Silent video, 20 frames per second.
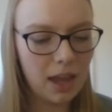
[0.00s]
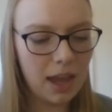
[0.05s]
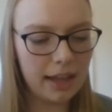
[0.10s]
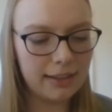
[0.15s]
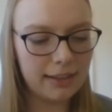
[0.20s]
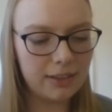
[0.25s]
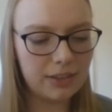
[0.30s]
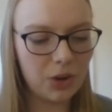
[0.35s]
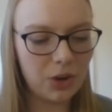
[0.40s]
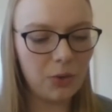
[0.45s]

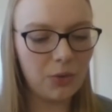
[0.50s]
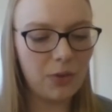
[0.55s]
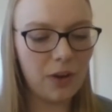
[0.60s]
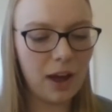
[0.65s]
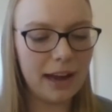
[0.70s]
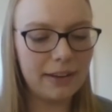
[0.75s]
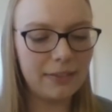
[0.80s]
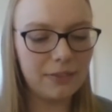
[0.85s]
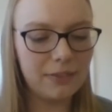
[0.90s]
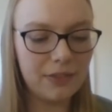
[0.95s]
And so
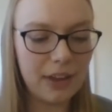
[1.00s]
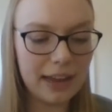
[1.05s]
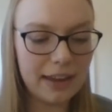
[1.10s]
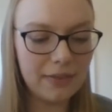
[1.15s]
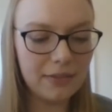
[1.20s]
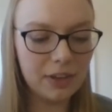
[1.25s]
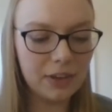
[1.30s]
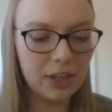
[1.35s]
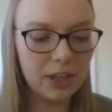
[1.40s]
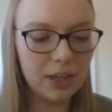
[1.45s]
find
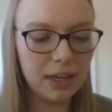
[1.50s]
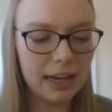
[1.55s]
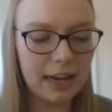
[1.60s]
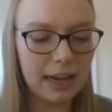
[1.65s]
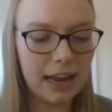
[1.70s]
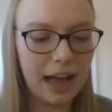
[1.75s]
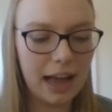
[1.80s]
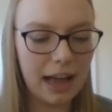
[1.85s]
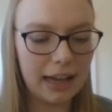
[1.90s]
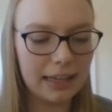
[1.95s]
favor and
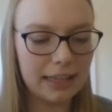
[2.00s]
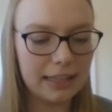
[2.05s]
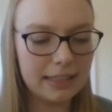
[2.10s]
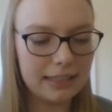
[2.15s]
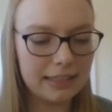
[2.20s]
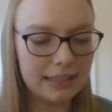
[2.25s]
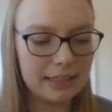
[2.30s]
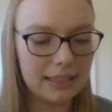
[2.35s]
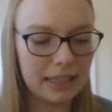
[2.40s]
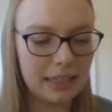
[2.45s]
high
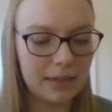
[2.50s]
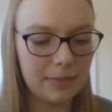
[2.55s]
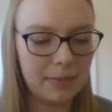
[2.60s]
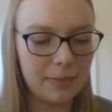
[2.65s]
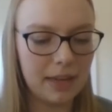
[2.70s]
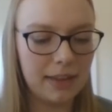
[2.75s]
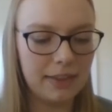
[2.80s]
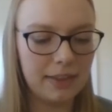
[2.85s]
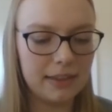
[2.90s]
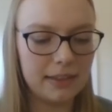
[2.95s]

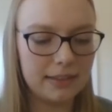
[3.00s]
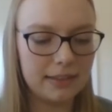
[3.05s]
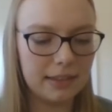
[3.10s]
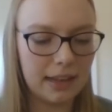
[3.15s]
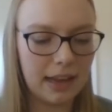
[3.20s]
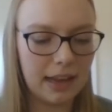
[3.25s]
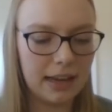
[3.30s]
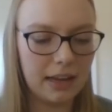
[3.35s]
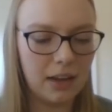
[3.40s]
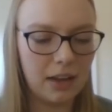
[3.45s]
esteem in the
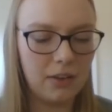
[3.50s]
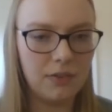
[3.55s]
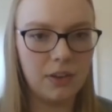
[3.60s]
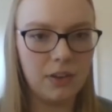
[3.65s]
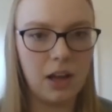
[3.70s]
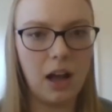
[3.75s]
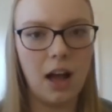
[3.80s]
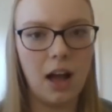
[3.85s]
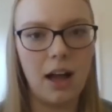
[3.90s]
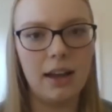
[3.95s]
sight of
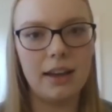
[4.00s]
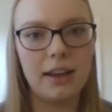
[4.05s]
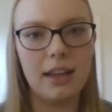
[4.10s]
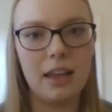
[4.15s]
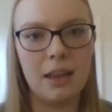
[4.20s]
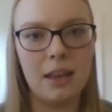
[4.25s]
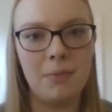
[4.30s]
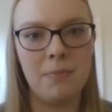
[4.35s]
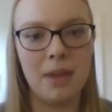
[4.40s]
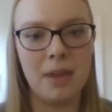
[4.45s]
God
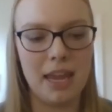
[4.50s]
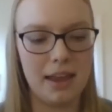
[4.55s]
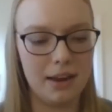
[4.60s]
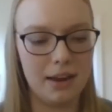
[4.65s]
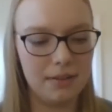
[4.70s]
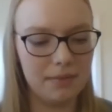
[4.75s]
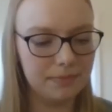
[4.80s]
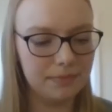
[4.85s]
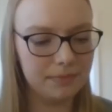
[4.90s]
and man.